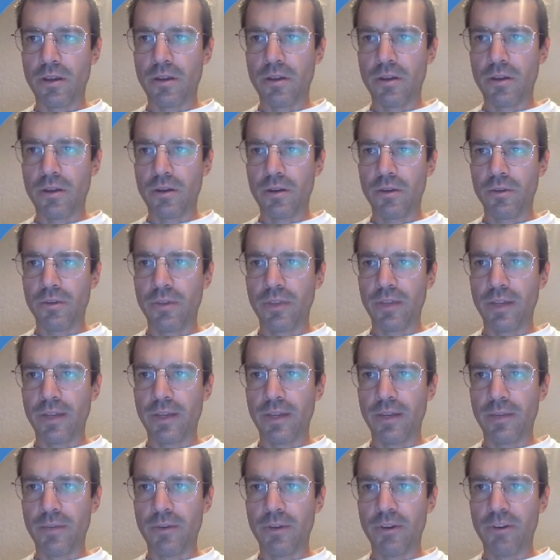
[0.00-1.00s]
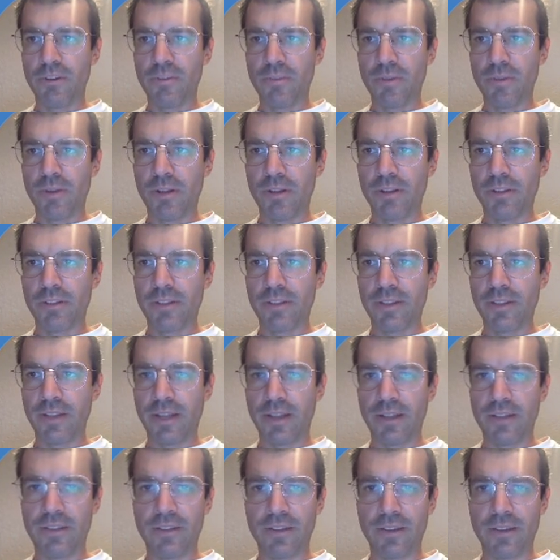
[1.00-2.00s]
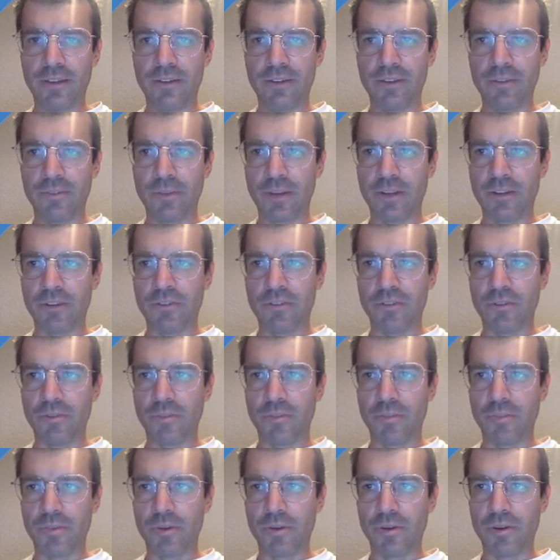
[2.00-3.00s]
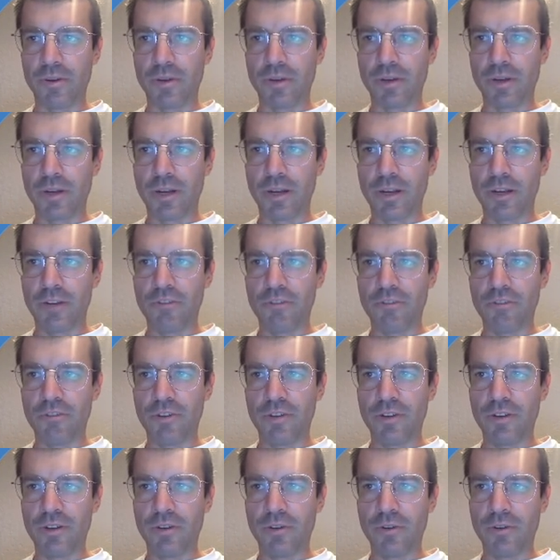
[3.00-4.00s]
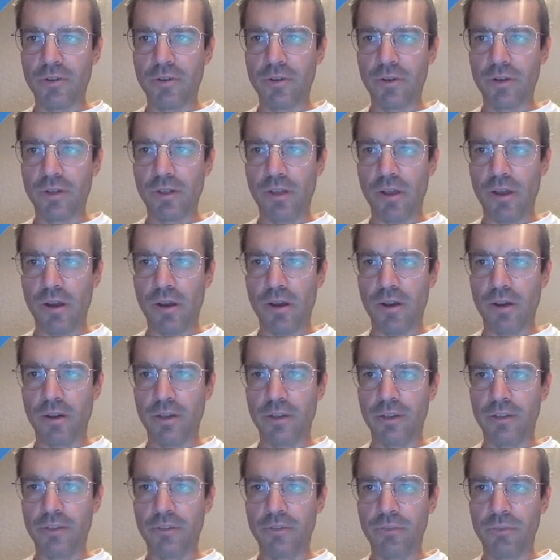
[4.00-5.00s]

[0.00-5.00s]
Note that immigration policy lies on a spectrum. A country or a law is